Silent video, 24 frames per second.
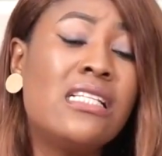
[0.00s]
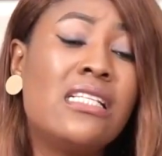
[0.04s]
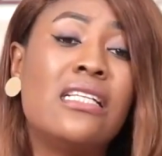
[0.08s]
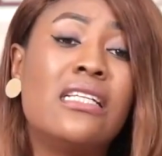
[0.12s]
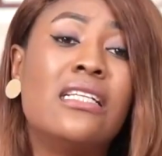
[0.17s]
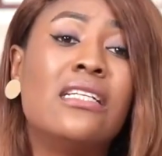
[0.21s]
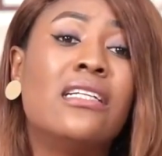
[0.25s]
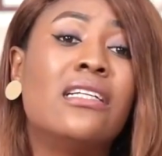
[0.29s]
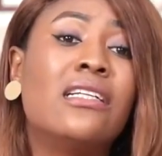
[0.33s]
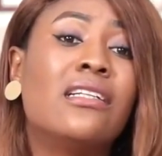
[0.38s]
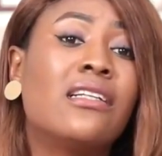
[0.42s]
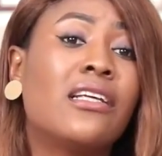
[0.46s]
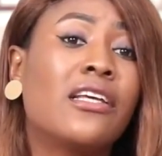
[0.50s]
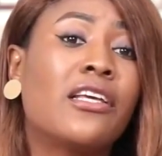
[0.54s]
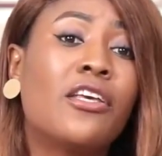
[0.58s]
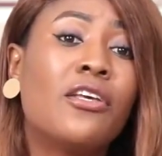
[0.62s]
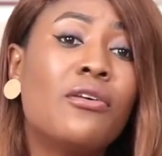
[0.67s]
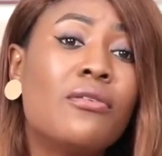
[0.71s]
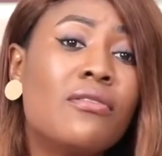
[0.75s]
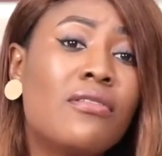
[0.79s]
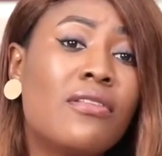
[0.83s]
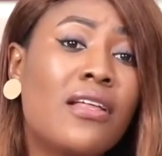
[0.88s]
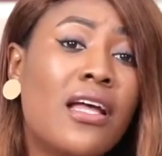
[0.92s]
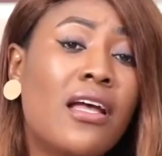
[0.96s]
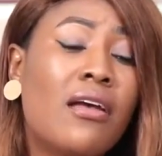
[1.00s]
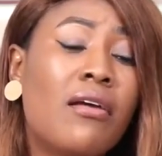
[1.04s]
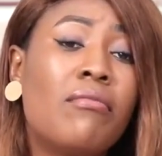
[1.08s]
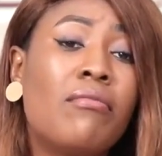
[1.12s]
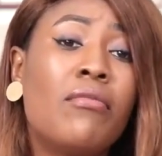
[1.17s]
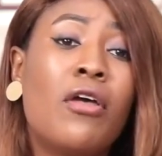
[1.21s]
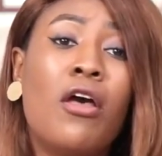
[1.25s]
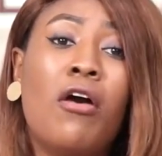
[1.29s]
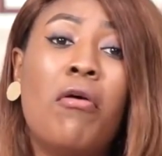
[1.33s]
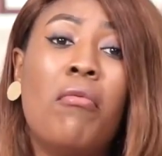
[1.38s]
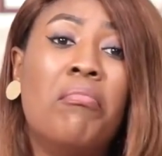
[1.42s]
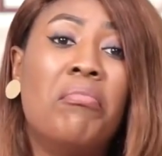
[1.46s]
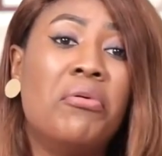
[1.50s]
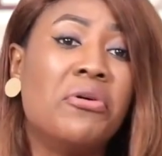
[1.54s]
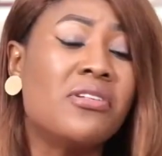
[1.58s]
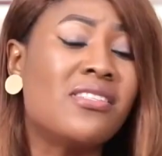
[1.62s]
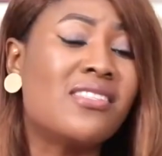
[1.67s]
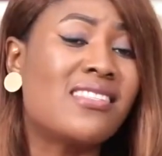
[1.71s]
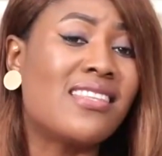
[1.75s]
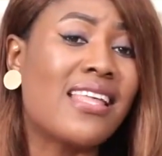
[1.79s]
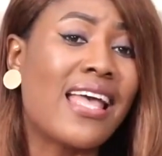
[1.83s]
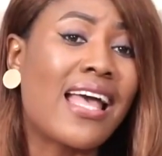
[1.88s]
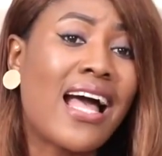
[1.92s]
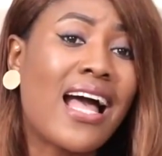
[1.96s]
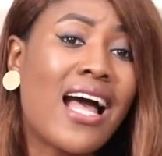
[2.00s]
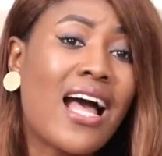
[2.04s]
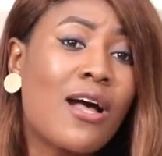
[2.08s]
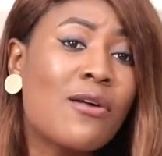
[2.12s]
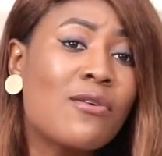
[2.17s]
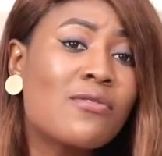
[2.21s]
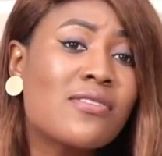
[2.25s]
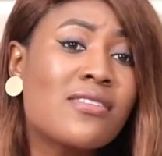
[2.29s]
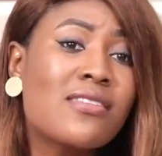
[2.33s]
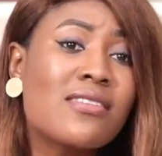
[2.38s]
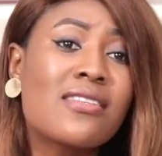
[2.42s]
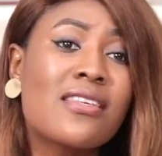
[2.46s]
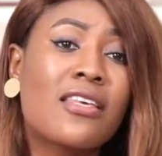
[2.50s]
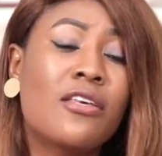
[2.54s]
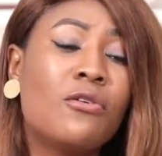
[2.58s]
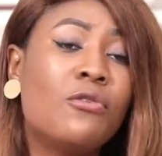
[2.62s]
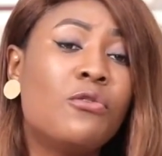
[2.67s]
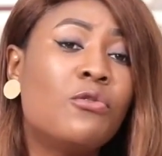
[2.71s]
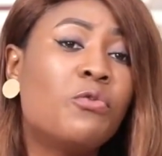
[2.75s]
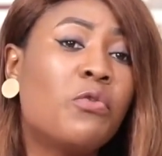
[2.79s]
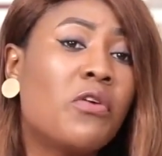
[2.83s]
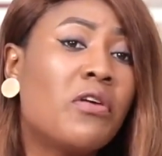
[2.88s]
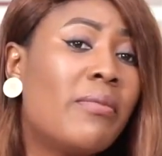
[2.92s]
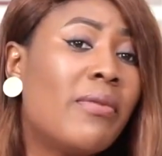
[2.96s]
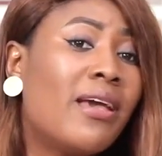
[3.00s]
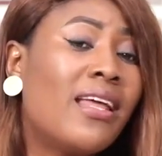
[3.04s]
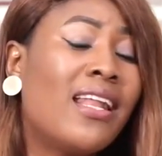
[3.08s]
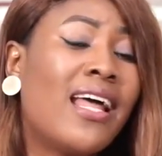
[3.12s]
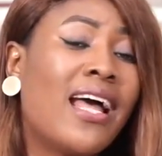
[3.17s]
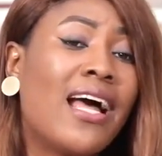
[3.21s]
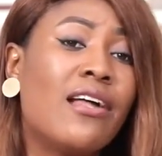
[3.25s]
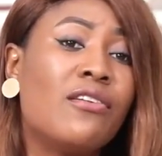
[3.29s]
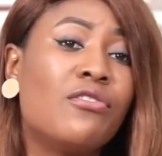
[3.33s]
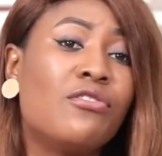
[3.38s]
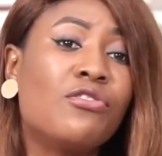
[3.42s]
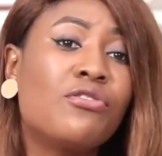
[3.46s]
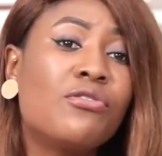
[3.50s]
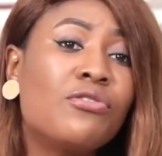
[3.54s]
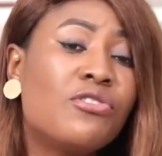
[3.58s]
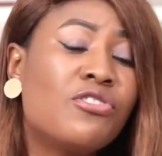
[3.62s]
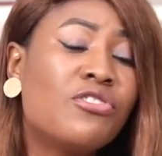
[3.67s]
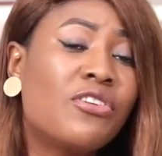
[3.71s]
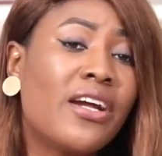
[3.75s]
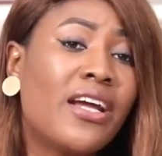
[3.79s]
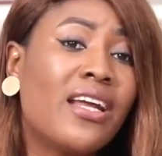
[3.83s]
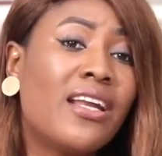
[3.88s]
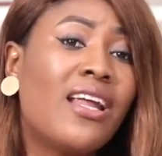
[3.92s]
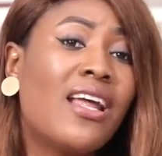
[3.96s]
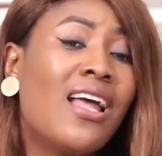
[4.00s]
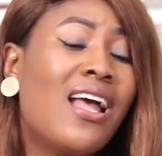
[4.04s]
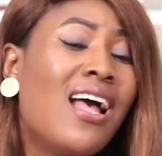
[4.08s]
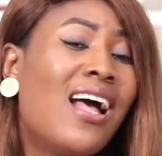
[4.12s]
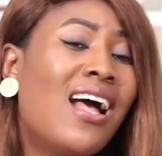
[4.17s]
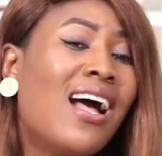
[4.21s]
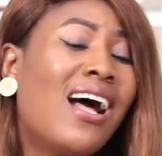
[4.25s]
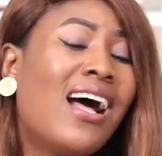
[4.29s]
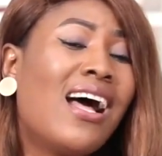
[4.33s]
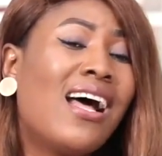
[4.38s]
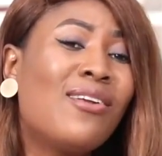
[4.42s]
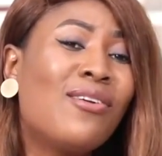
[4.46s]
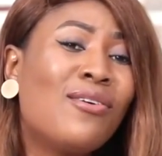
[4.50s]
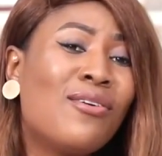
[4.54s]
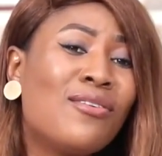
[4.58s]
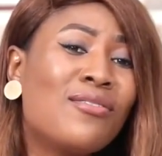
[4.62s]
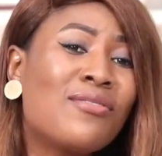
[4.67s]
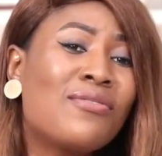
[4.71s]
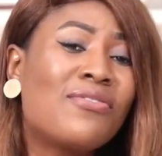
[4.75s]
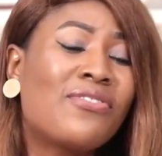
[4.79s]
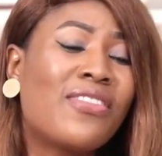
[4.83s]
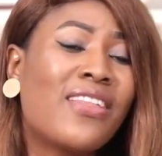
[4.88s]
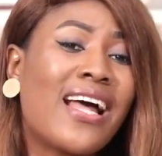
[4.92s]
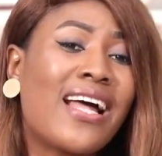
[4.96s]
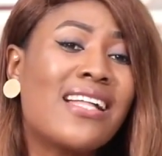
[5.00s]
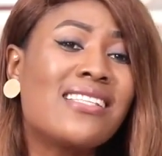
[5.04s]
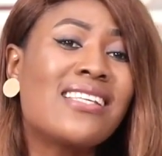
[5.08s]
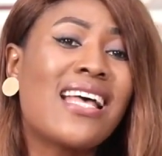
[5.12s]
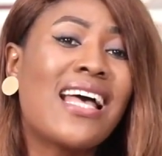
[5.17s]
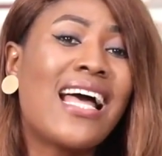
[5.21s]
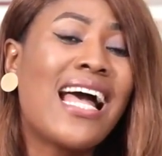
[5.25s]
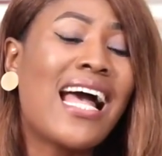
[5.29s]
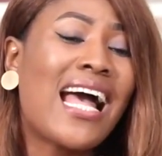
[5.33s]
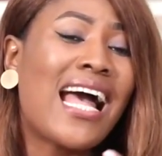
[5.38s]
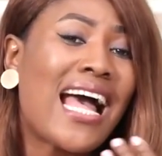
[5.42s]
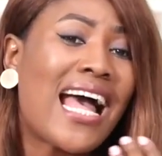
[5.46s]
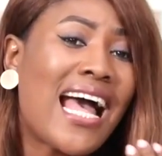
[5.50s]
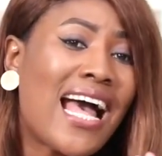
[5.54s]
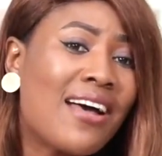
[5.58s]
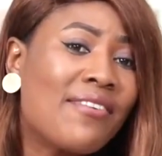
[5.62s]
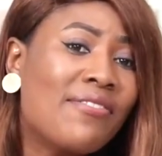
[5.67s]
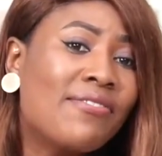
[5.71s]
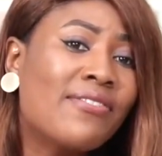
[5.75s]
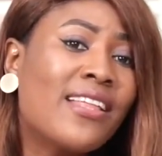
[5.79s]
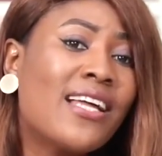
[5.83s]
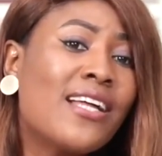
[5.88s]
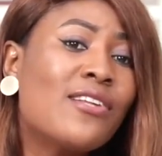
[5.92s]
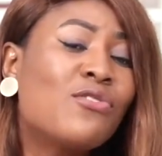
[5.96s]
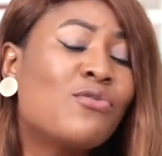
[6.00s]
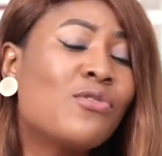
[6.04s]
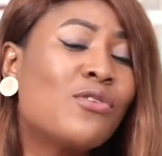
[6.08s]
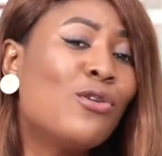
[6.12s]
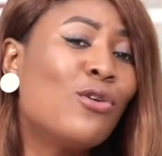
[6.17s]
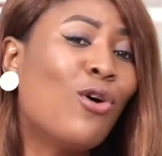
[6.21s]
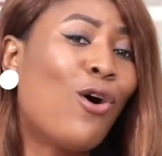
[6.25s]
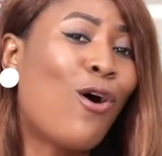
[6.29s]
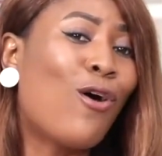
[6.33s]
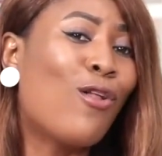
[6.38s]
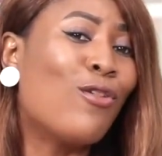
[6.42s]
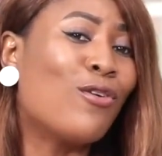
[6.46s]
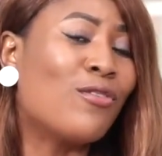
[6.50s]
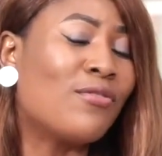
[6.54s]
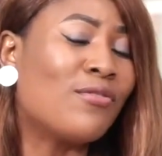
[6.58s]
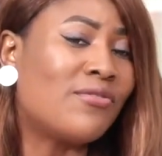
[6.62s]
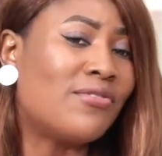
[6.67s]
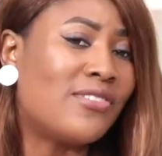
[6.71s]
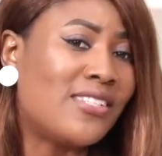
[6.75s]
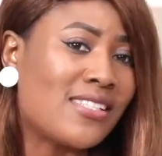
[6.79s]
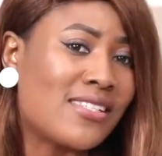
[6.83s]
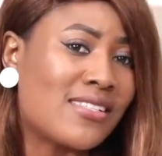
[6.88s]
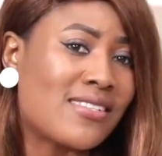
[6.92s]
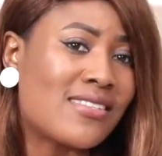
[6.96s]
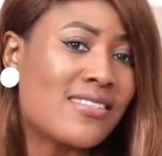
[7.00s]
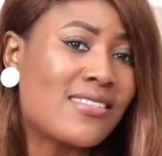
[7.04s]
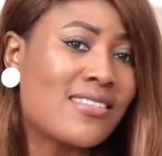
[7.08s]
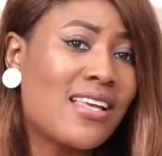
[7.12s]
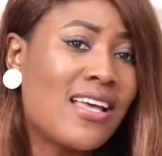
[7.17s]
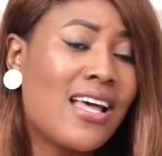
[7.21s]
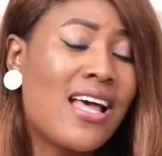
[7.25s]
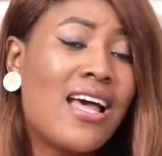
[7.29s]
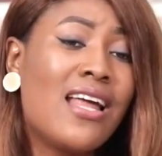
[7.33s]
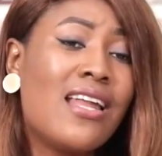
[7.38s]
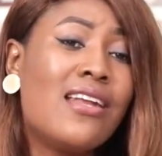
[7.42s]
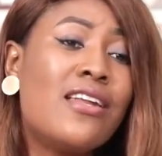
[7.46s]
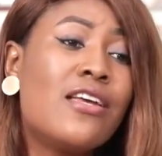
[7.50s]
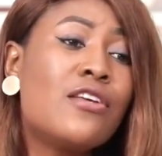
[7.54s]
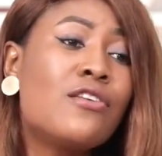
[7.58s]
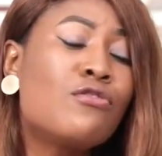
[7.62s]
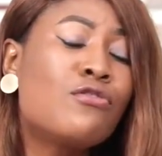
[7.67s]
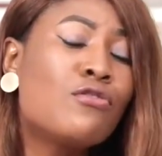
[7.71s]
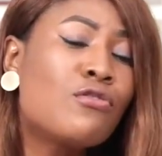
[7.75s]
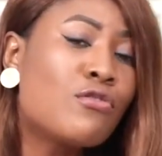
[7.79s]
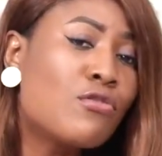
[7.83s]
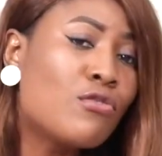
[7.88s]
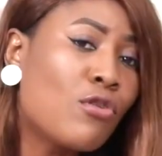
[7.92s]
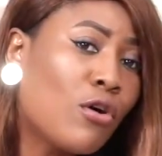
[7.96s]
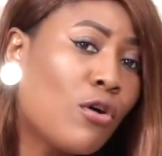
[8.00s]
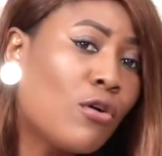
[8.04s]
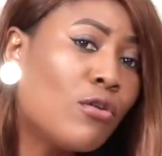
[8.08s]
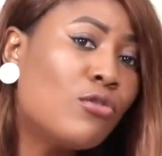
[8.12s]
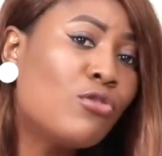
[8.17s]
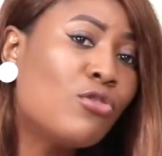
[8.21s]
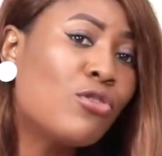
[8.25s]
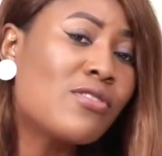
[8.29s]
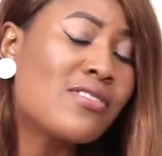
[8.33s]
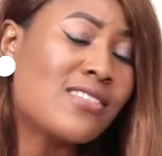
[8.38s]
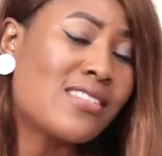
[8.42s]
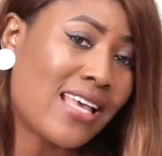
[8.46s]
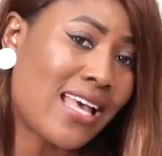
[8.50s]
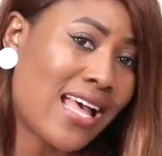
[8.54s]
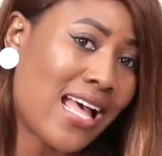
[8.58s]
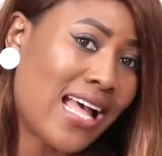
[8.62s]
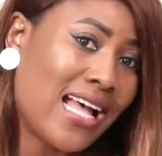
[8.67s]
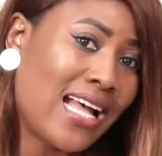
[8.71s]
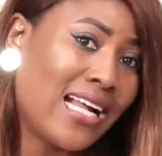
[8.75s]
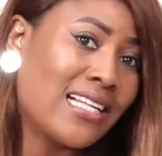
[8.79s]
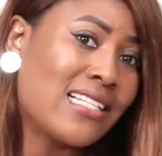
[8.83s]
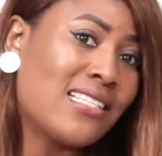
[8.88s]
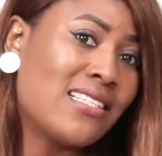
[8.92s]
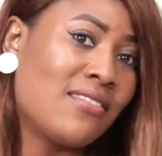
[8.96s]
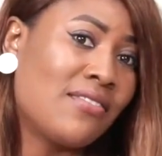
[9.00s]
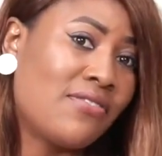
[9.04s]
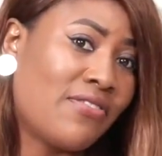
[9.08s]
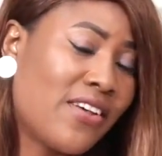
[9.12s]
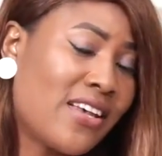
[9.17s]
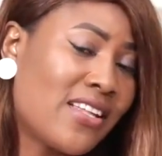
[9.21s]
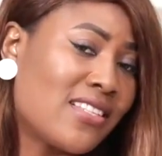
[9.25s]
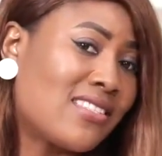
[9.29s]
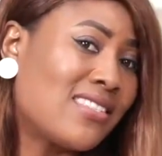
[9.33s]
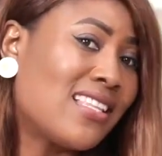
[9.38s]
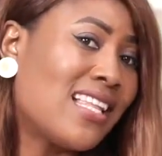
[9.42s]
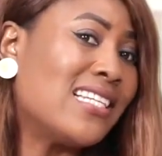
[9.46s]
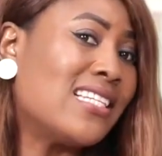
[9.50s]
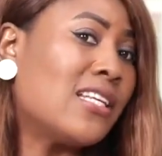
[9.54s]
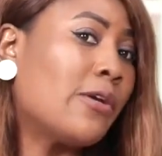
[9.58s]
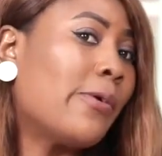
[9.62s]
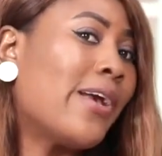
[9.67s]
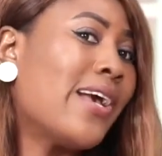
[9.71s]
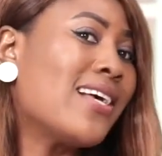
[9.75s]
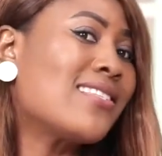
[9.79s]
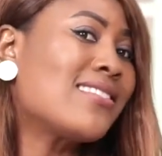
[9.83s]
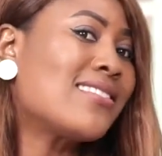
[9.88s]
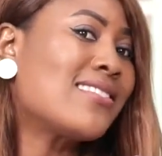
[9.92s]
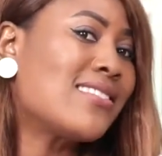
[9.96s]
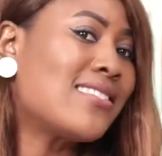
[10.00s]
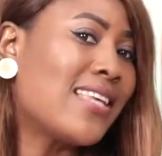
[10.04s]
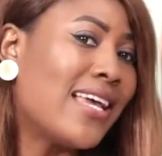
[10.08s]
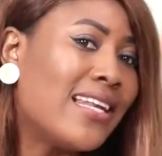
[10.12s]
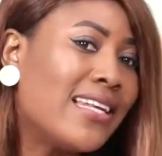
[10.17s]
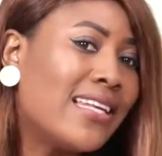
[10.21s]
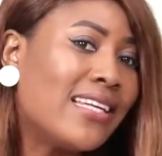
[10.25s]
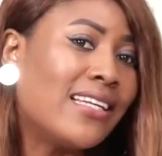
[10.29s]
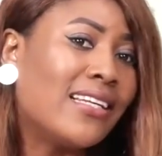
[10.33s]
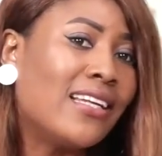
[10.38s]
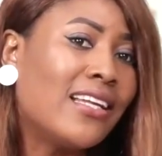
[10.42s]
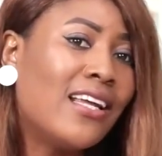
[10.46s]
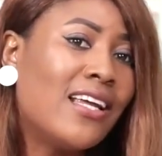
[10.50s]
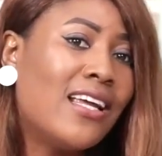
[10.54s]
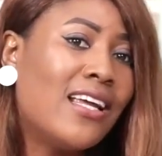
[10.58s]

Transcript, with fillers: They, they killed them, burnt their houses, killed women and children, and all of that. After doing all of this, they stole those their artifacts that they were selling.